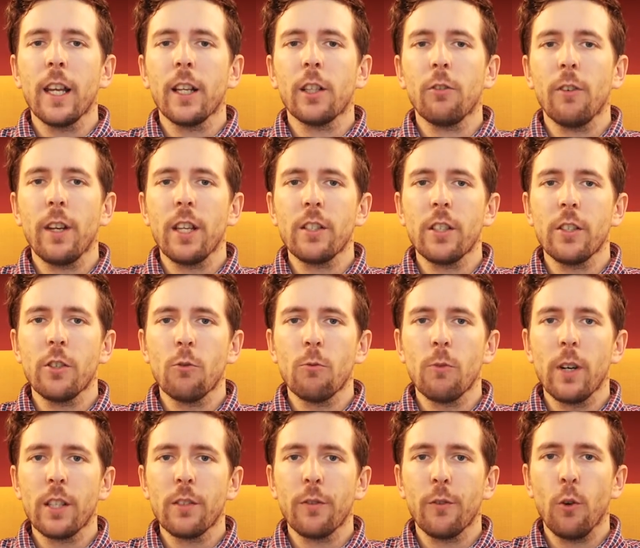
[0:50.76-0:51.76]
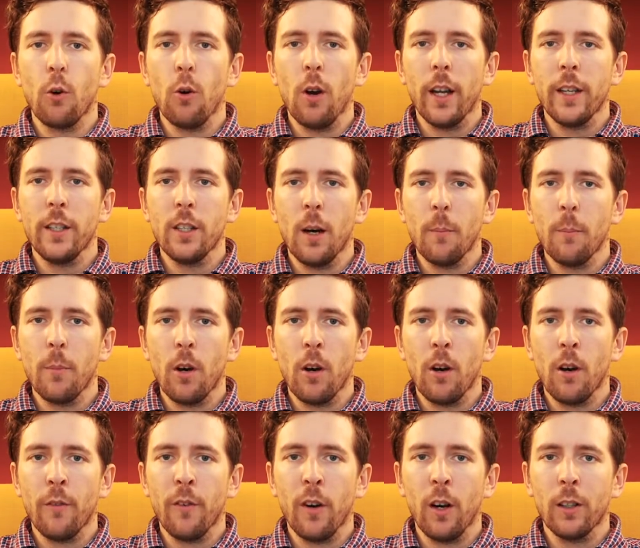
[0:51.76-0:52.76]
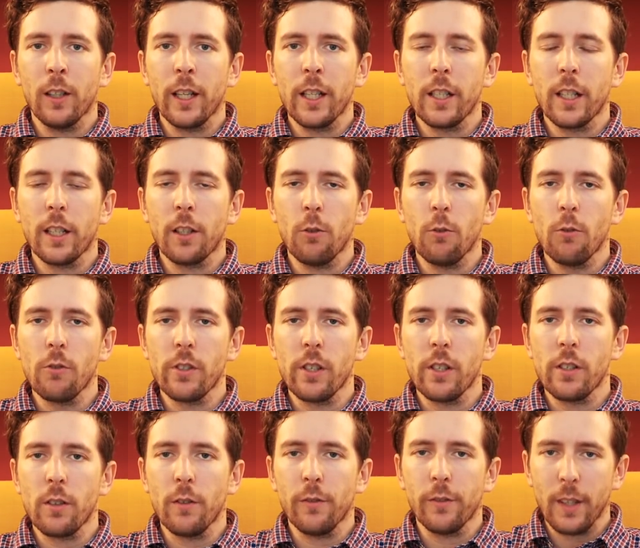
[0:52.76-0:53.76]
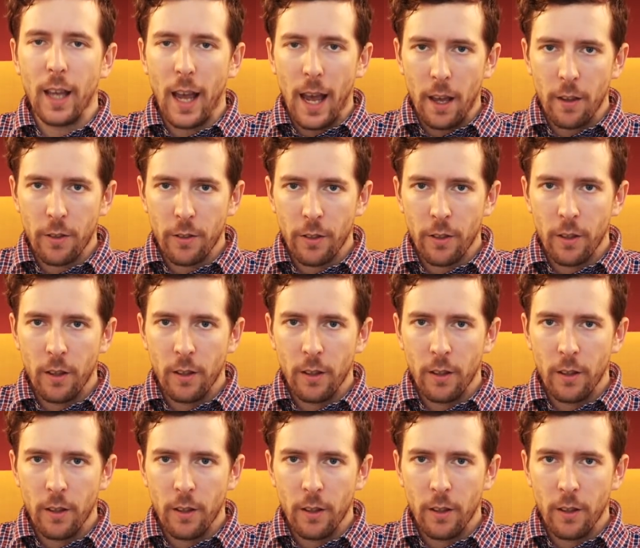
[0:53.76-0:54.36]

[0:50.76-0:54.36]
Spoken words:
increasing your risk for a number of our leading causes of death.